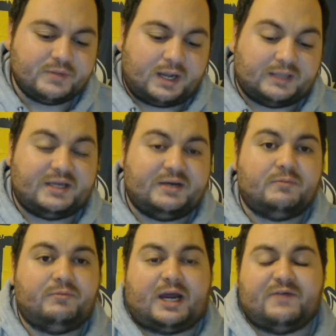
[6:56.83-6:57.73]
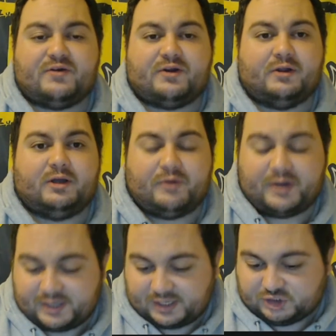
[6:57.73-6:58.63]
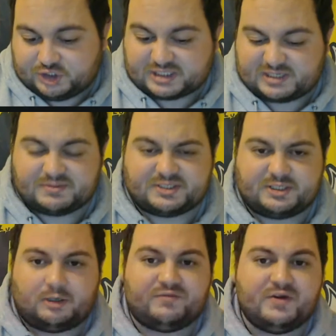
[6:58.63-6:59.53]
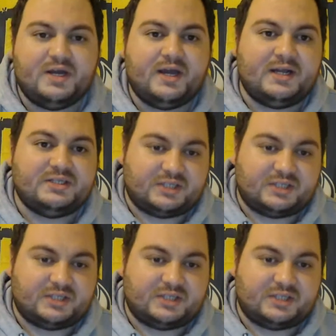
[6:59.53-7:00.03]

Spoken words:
And then Nathan Cleary injects himself into the